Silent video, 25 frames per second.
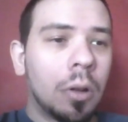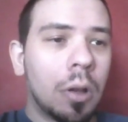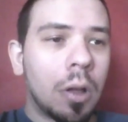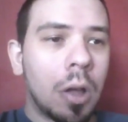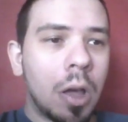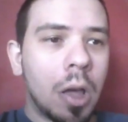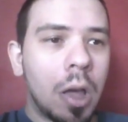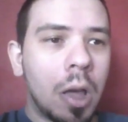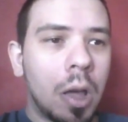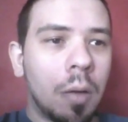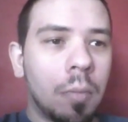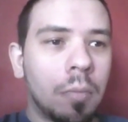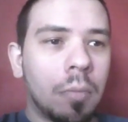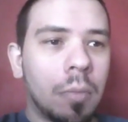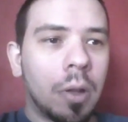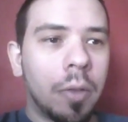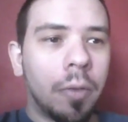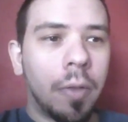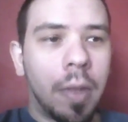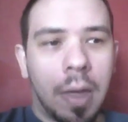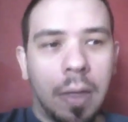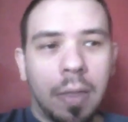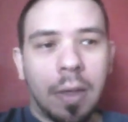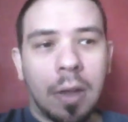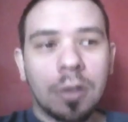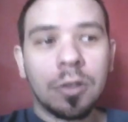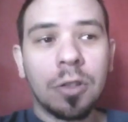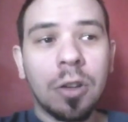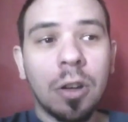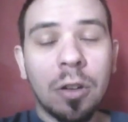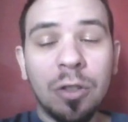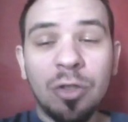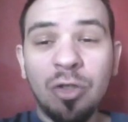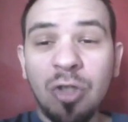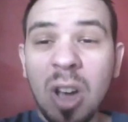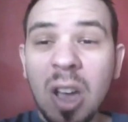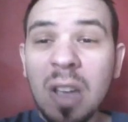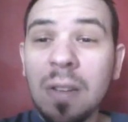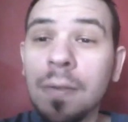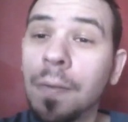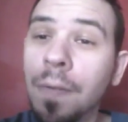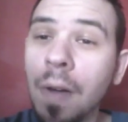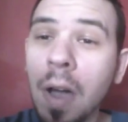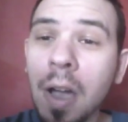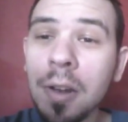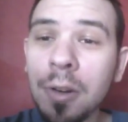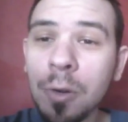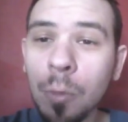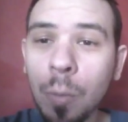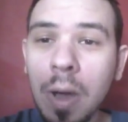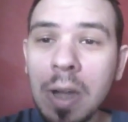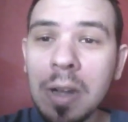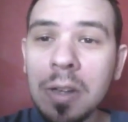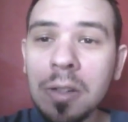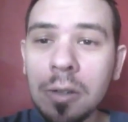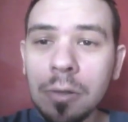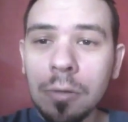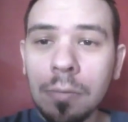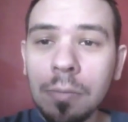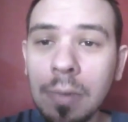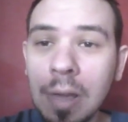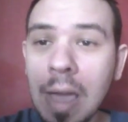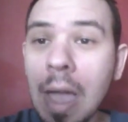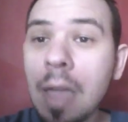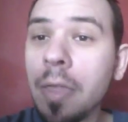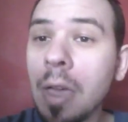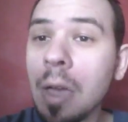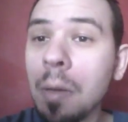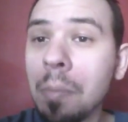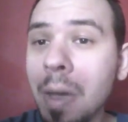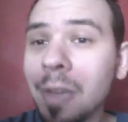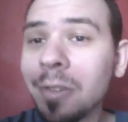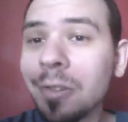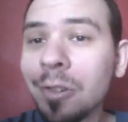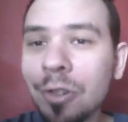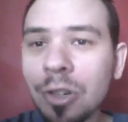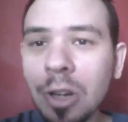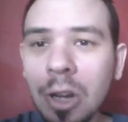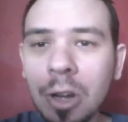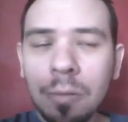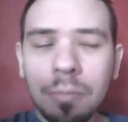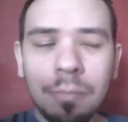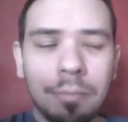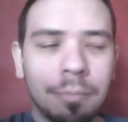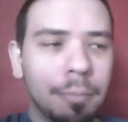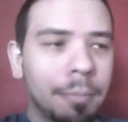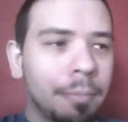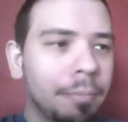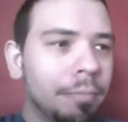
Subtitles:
And they're just going to try and find a way to get that message out.